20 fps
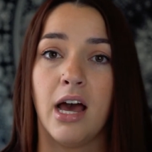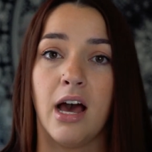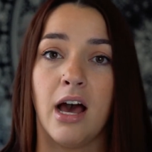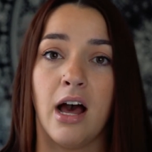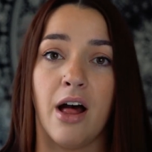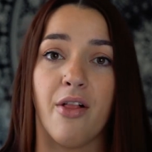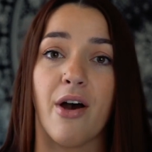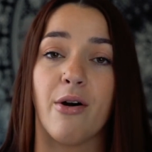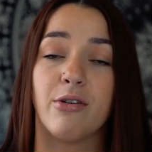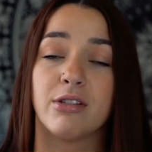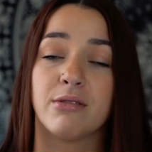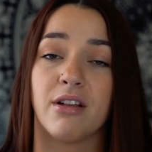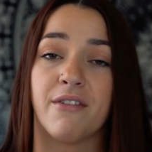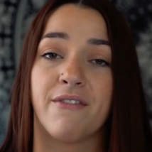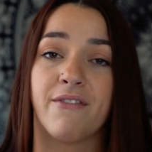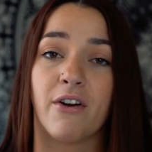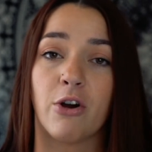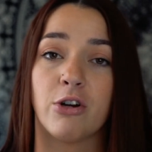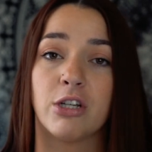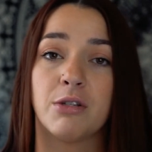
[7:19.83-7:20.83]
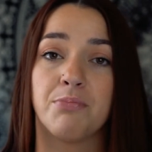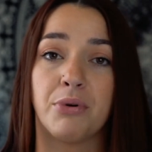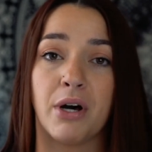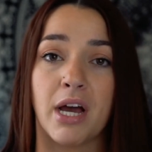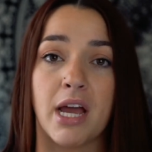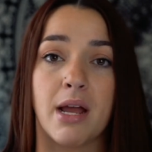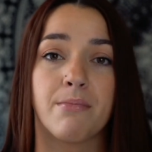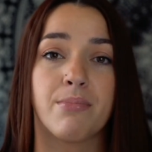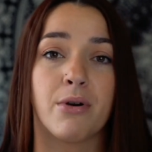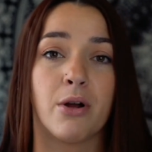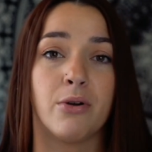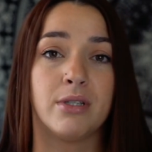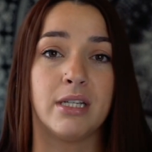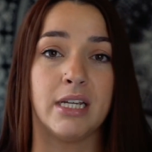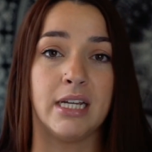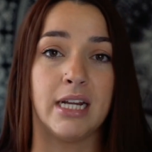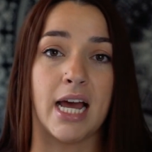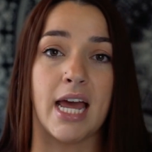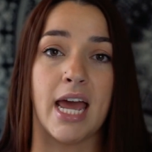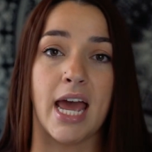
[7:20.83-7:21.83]
That was the first plant
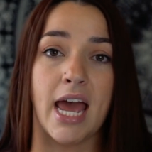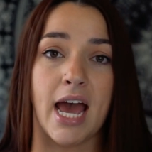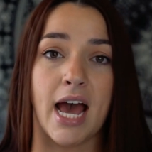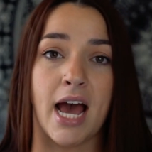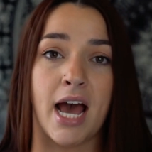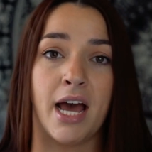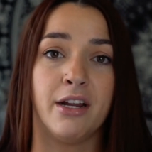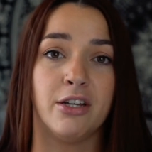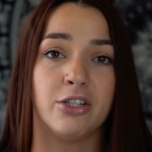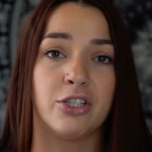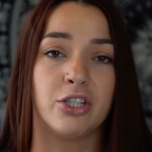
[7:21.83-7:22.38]
protein I had.